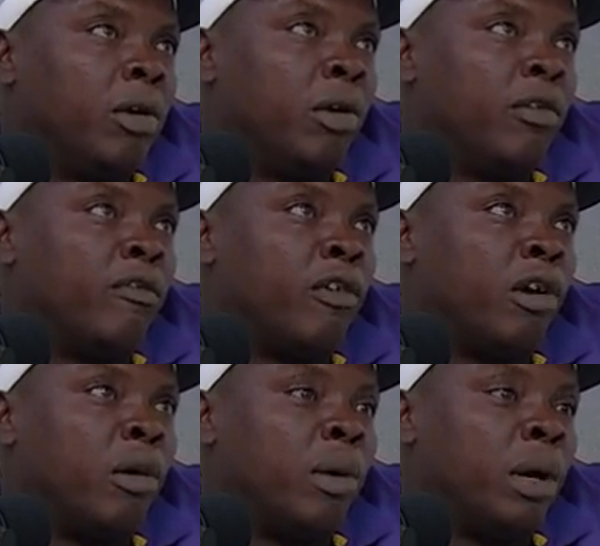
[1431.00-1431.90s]
forward
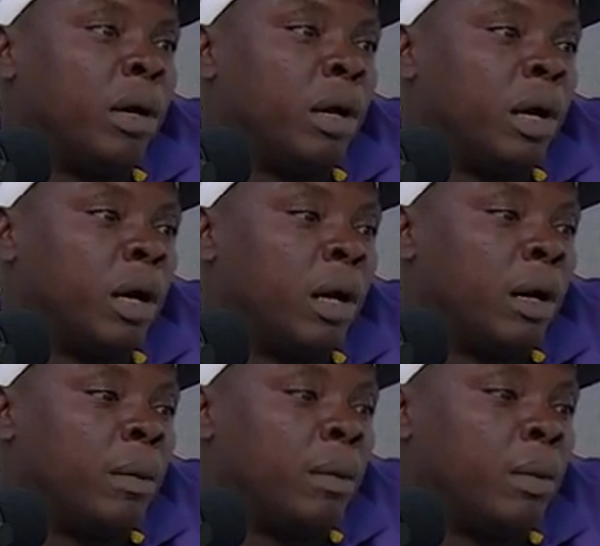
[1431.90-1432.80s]

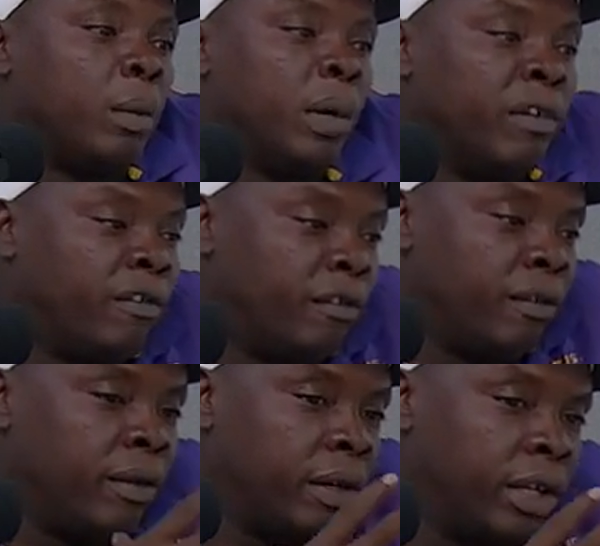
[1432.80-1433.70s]
with
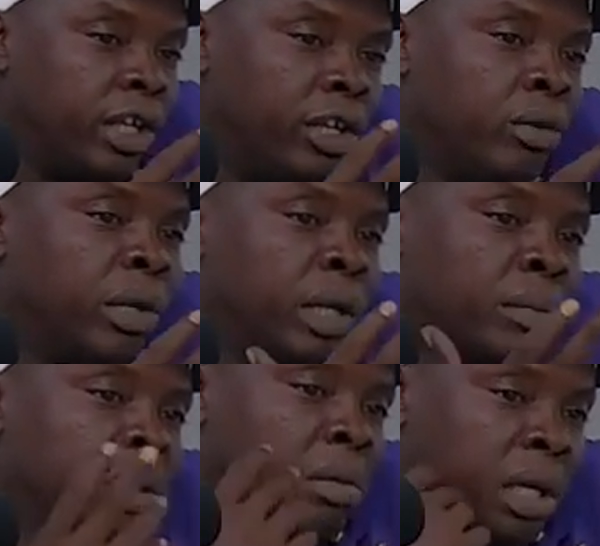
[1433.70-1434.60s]
the unit, I'm talking
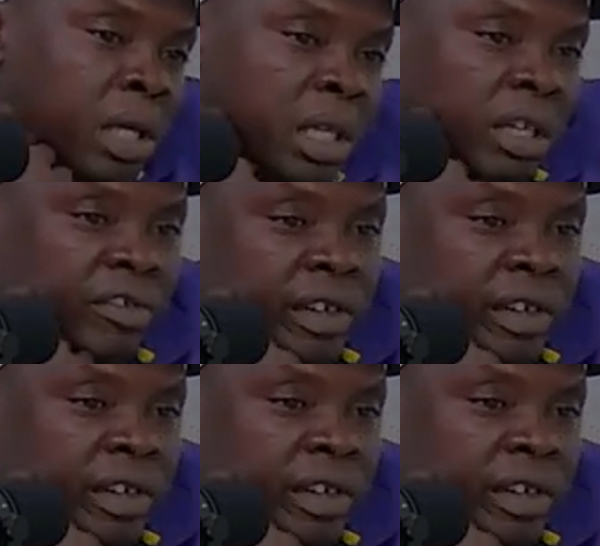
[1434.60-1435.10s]
about the defense,